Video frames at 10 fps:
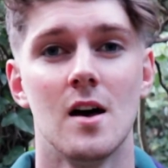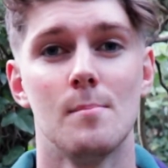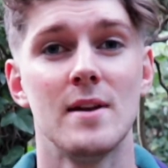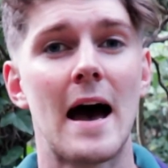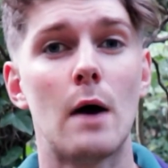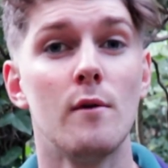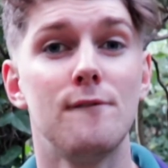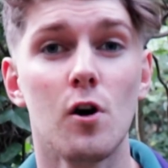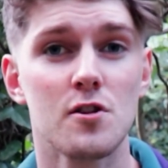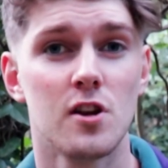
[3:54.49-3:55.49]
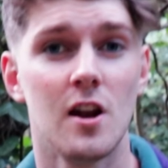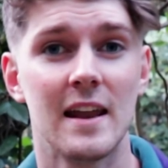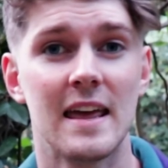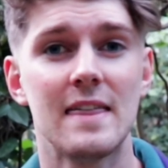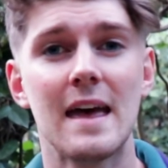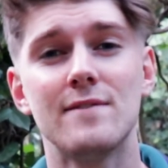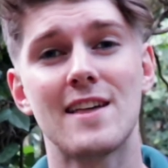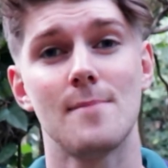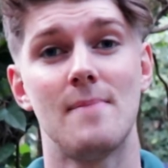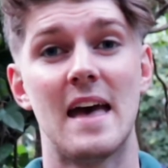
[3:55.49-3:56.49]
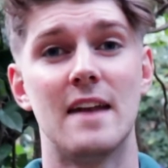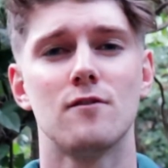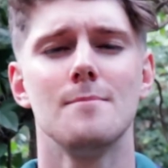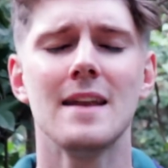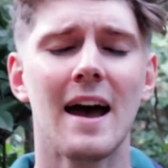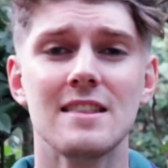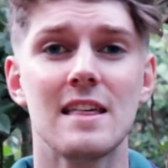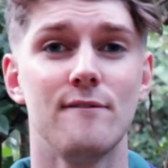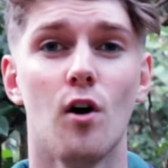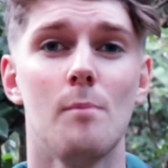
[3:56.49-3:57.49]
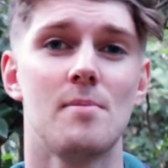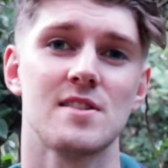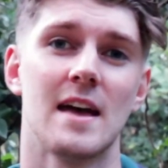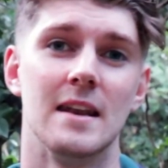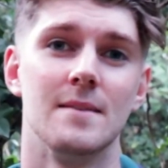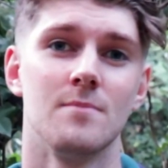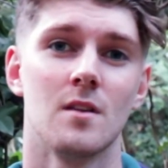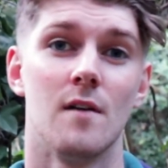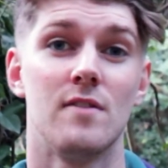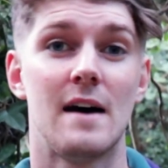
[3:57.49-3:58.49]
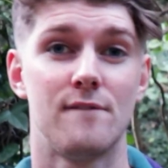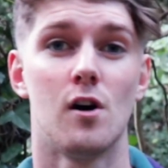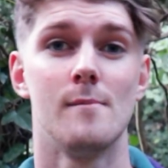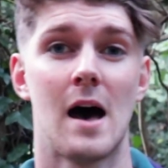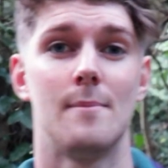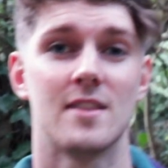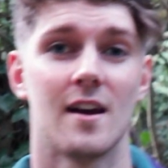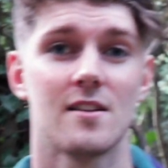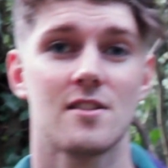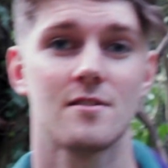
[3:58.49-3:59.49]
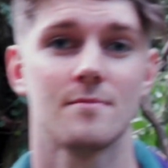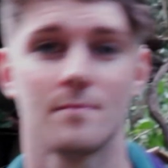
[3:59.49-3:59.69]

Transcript: but now unfortunately they have disappeared from 94% of their former habitats.